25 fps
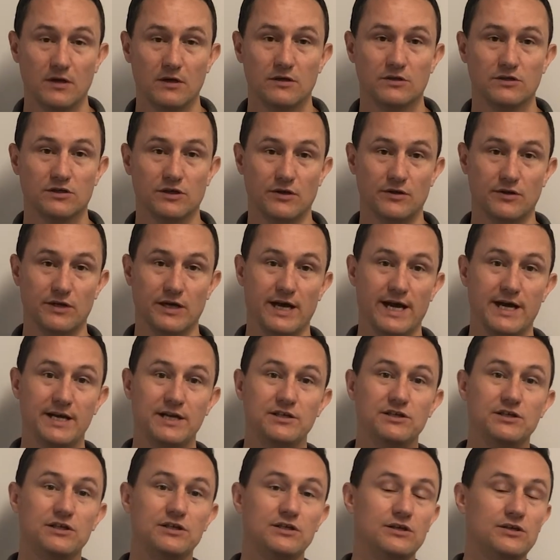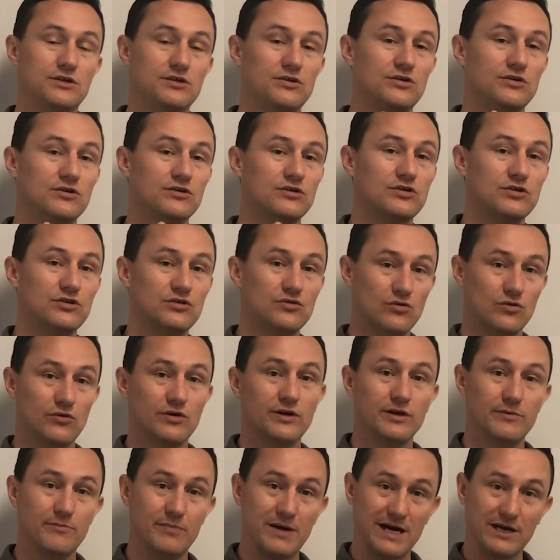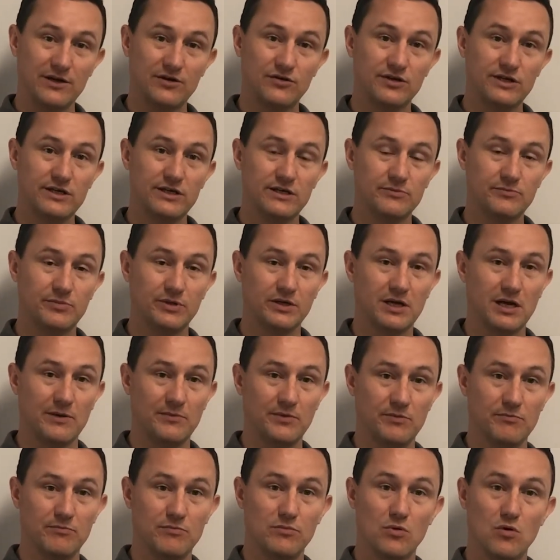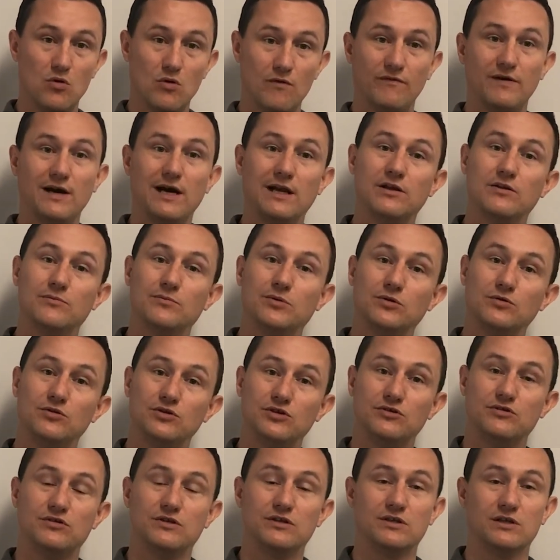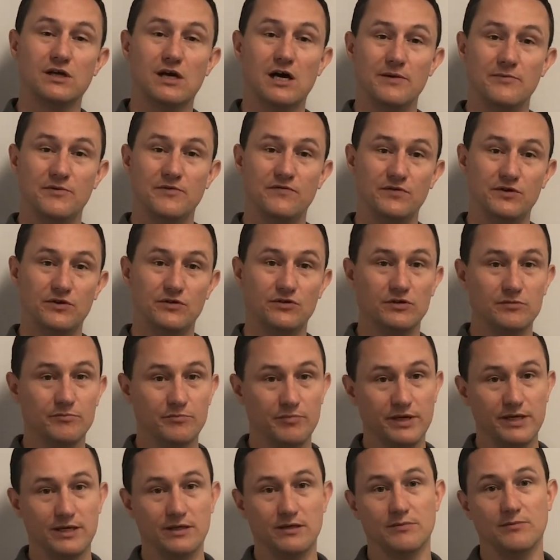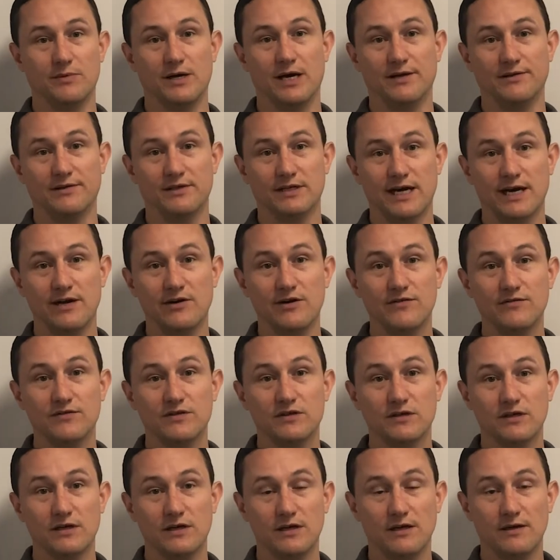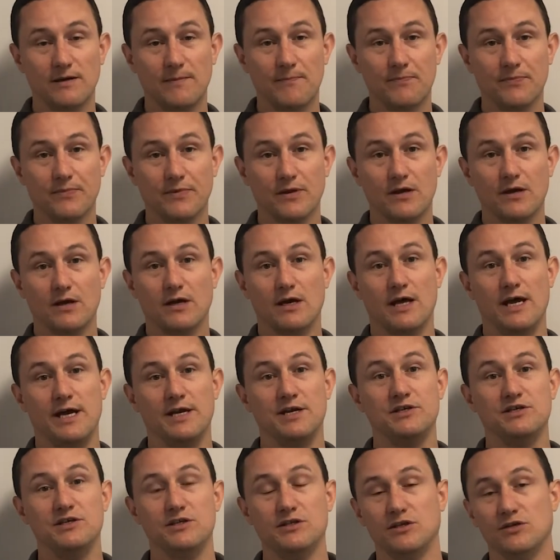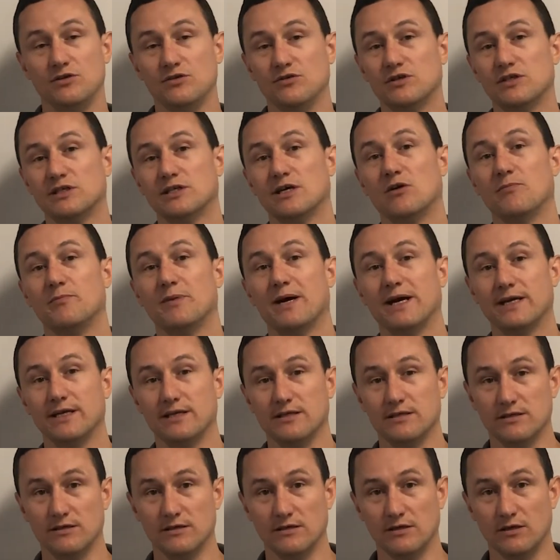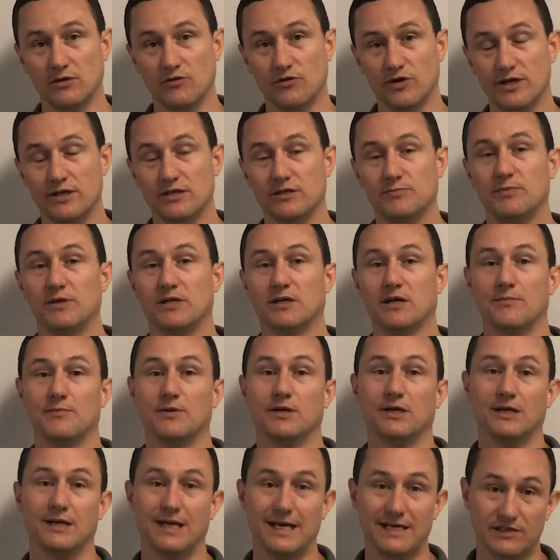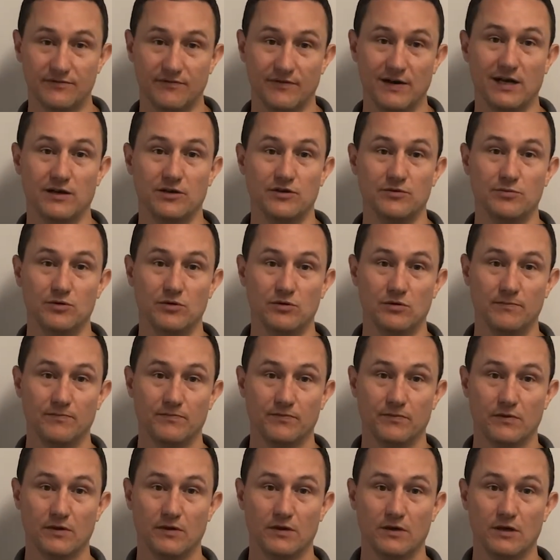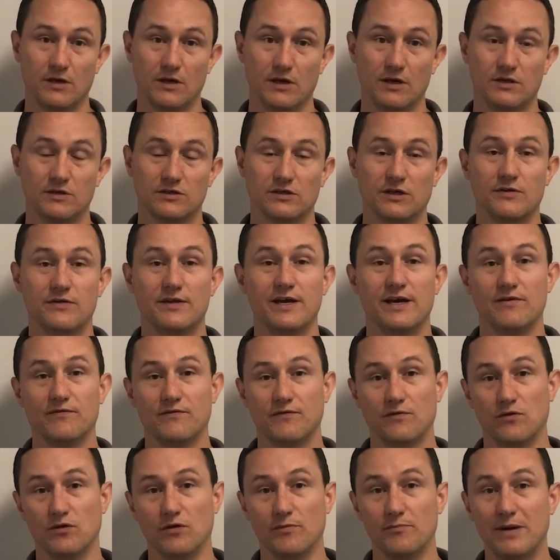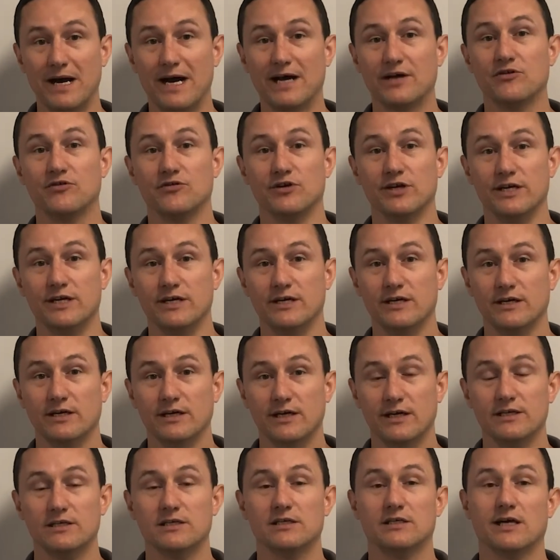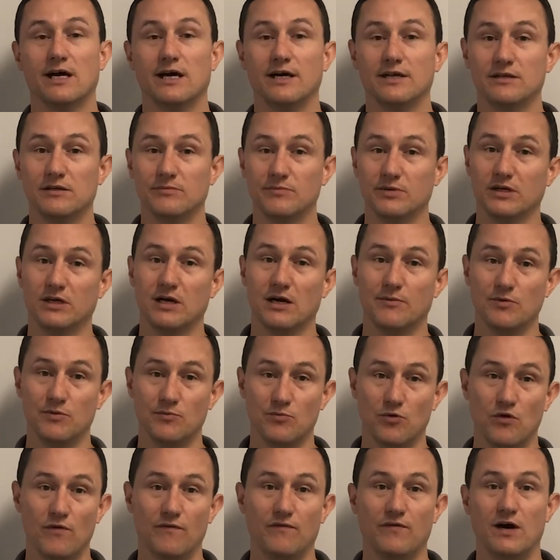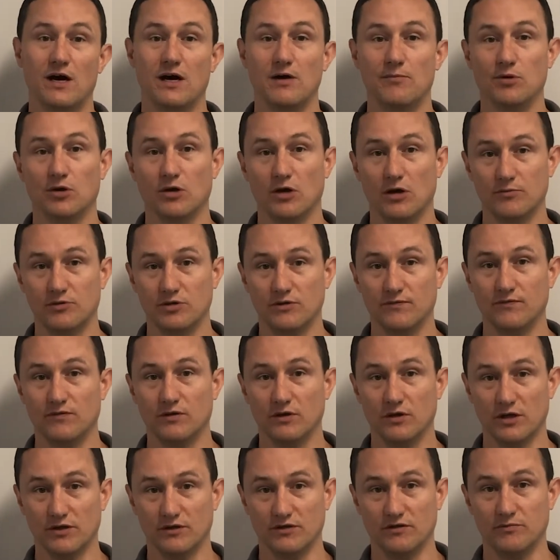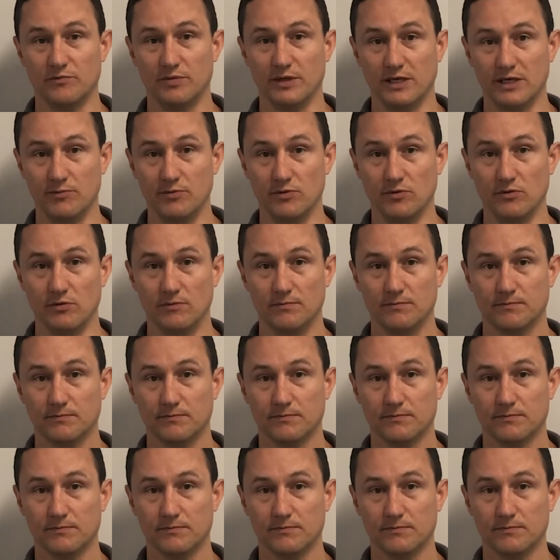So the energy that you can store in a battery is becoming more valuable due to time of use and peak demand tariffs. energy that you sell back into the grid is becoming less valuable. So therefore, a battery is starting to become a more viable option for lots of people.